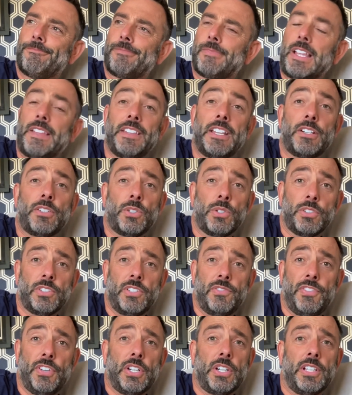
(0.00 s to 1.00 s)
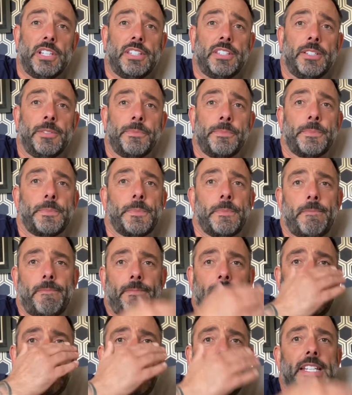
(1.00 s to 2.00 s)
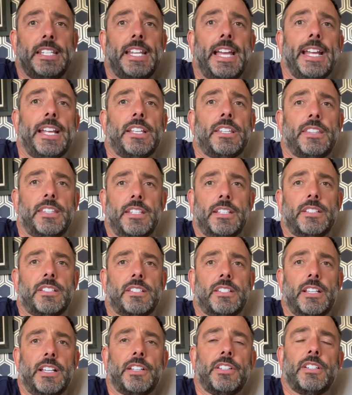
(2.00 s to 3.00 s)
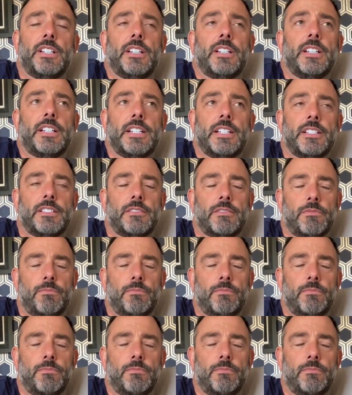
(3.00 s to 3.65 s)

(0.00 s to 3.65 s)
And then, of course, if you've got a neck that's a